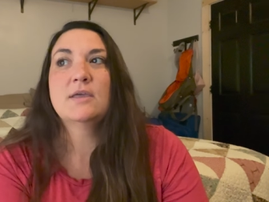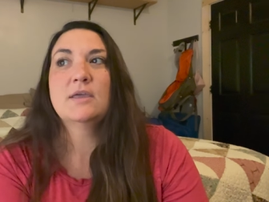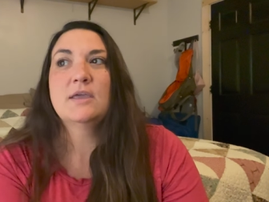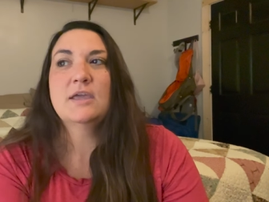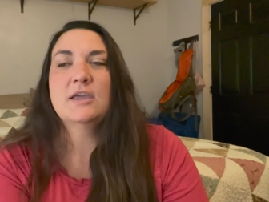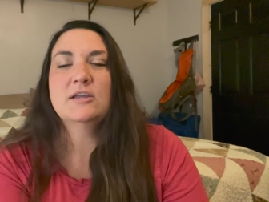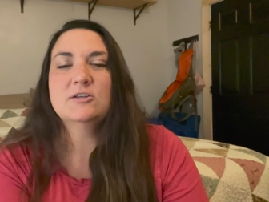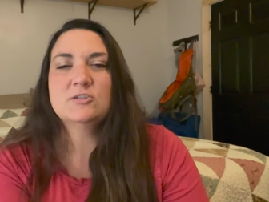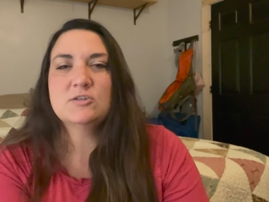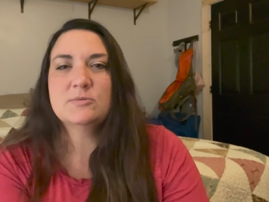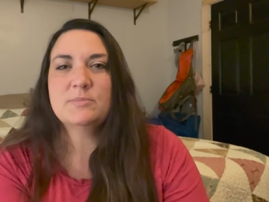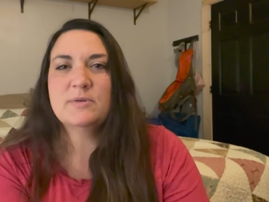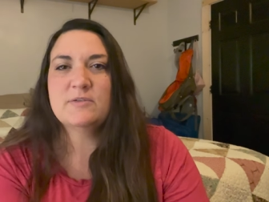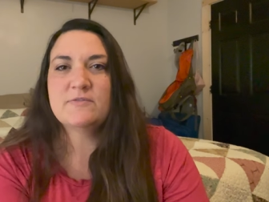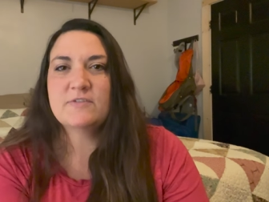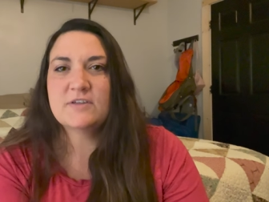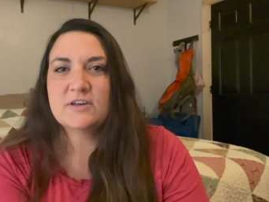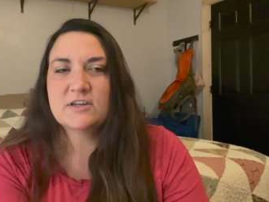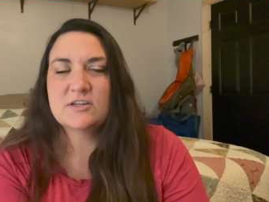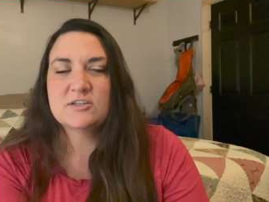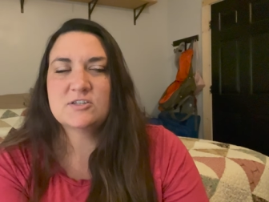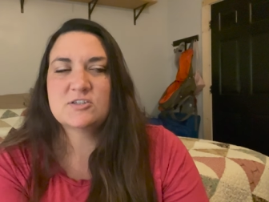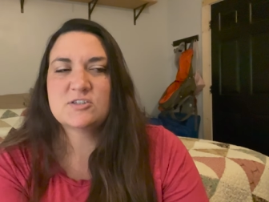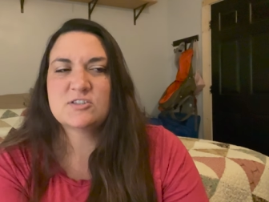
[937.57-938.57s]
It should be
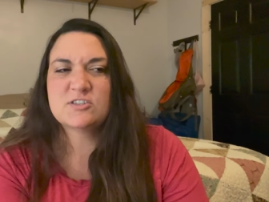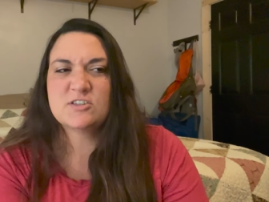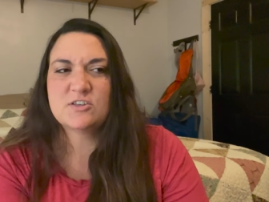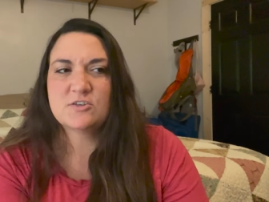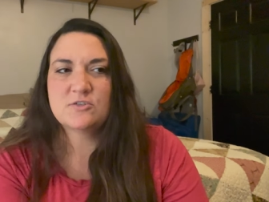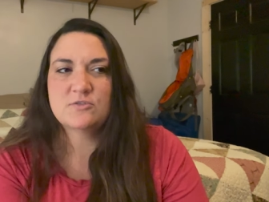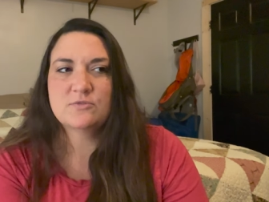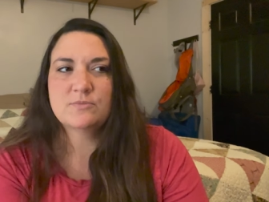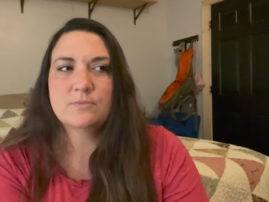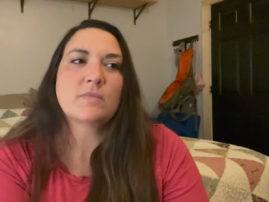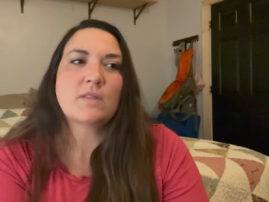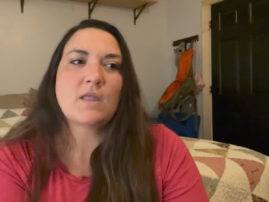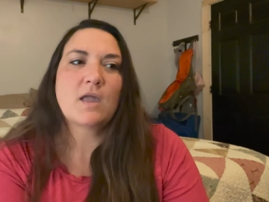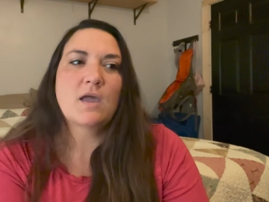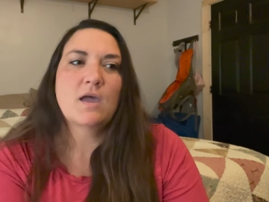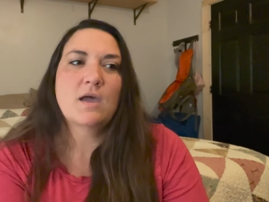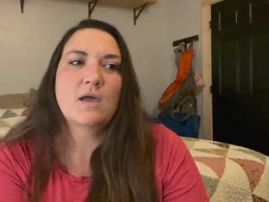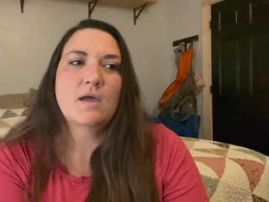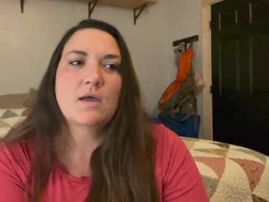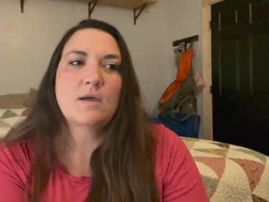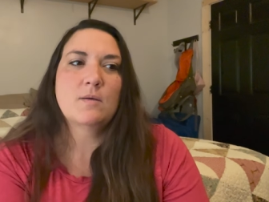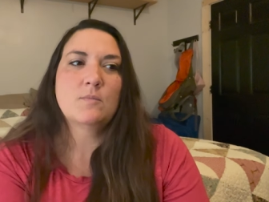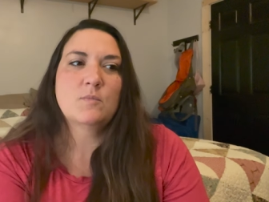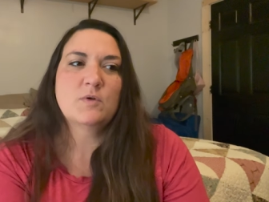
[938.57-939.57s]
finished soon.
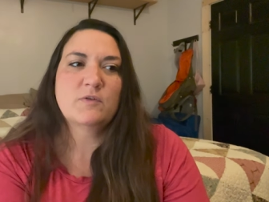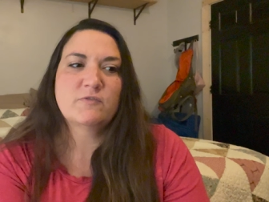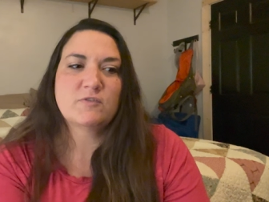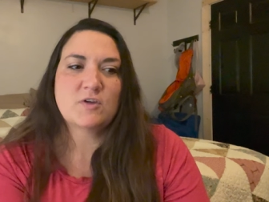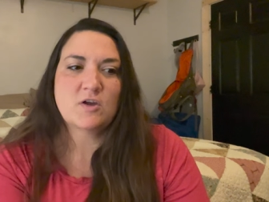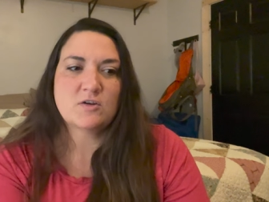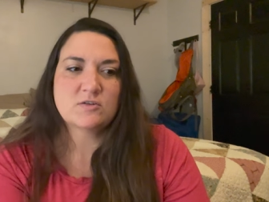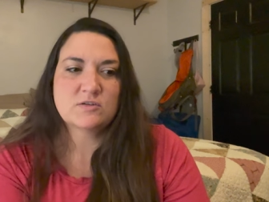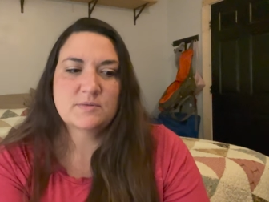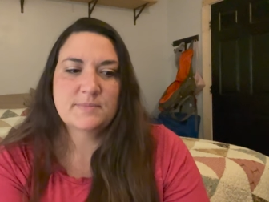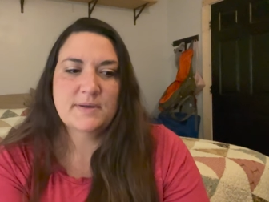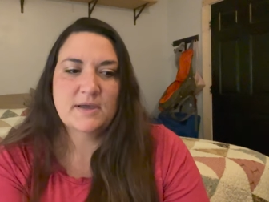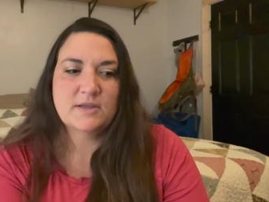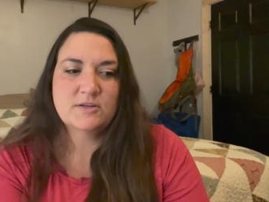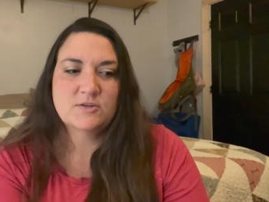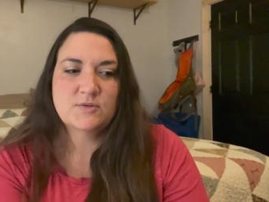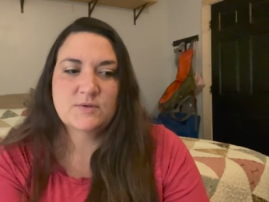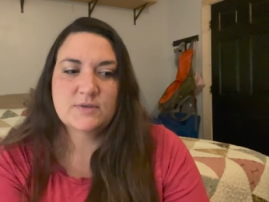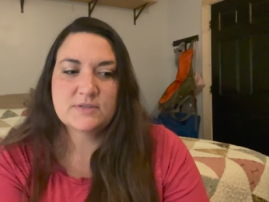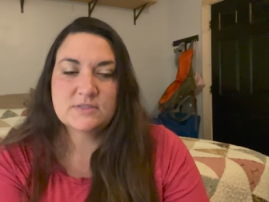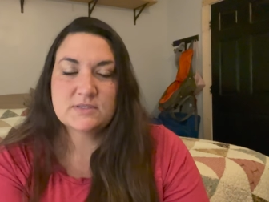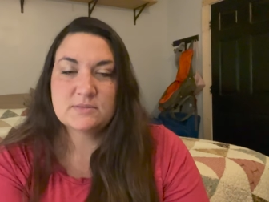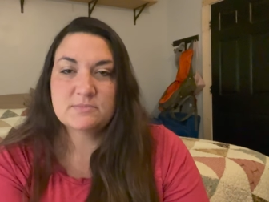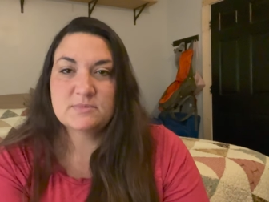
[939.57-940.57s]
Um, we've talked about
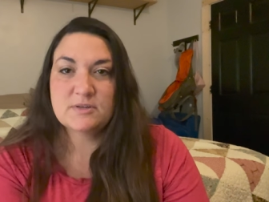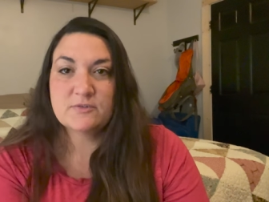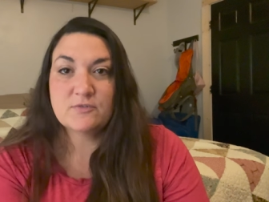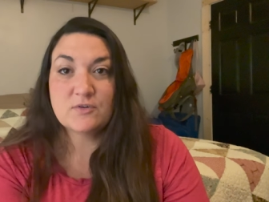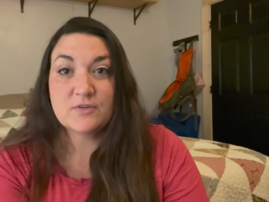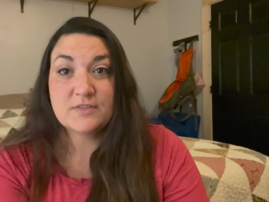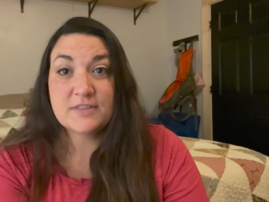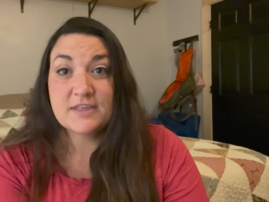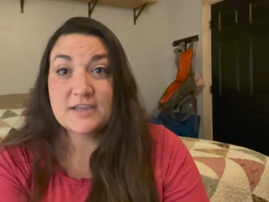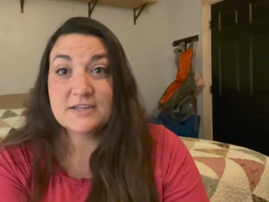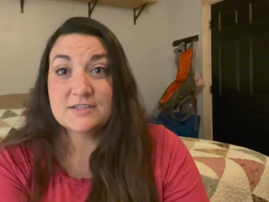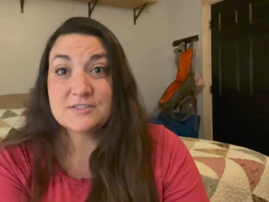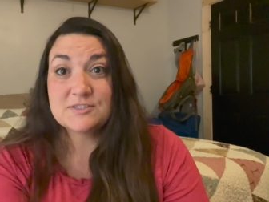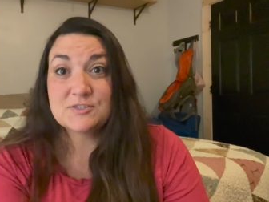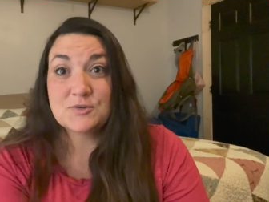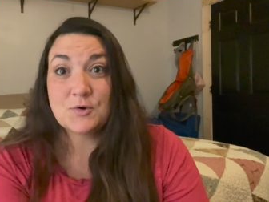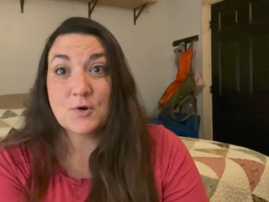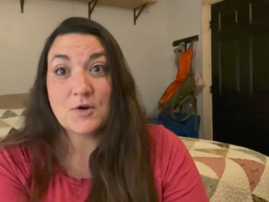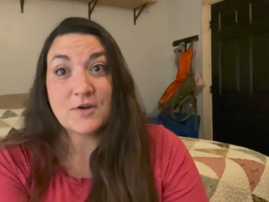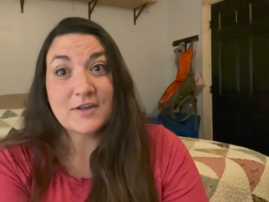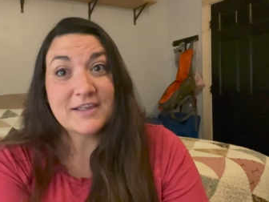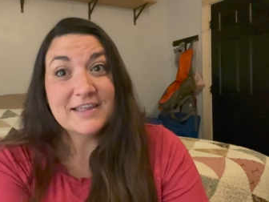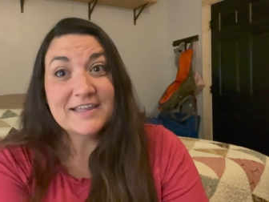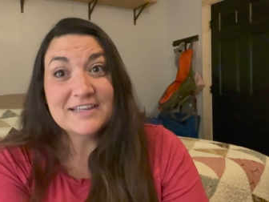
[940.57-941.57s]
doing some different things to
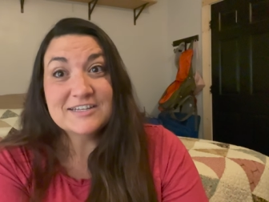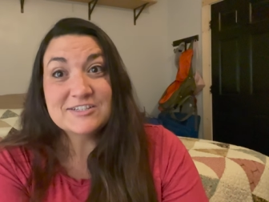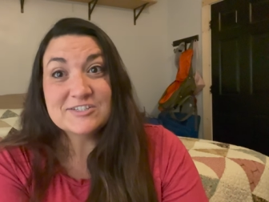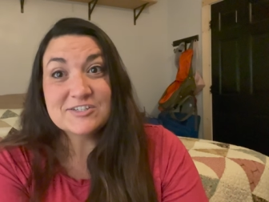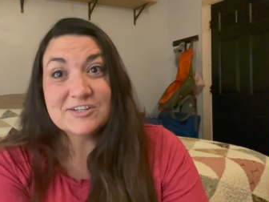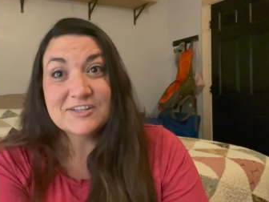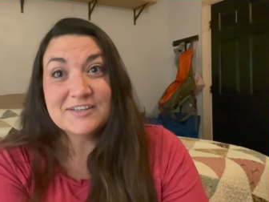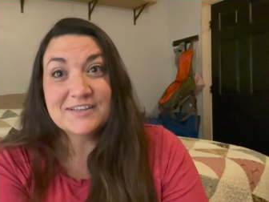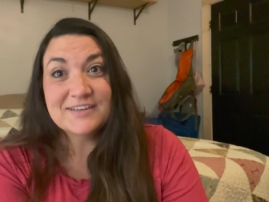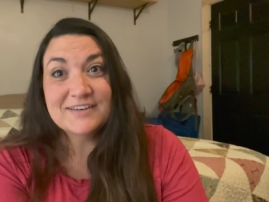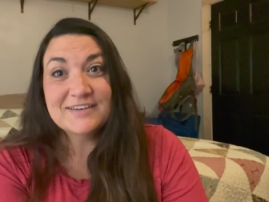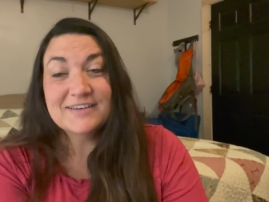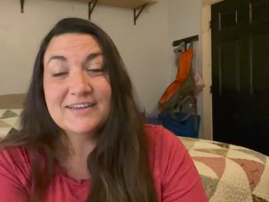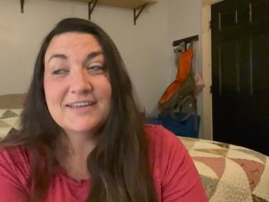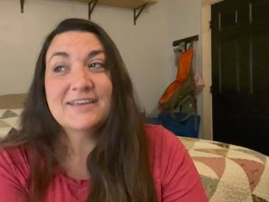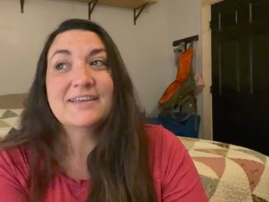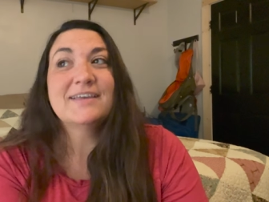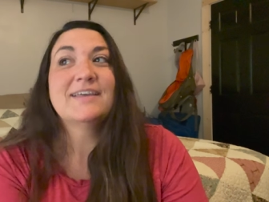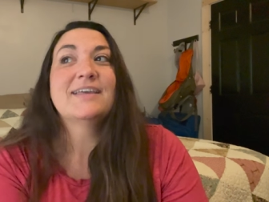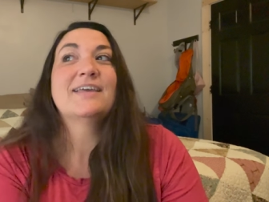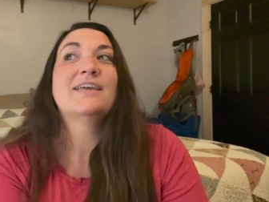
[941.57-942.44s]
our kitchen,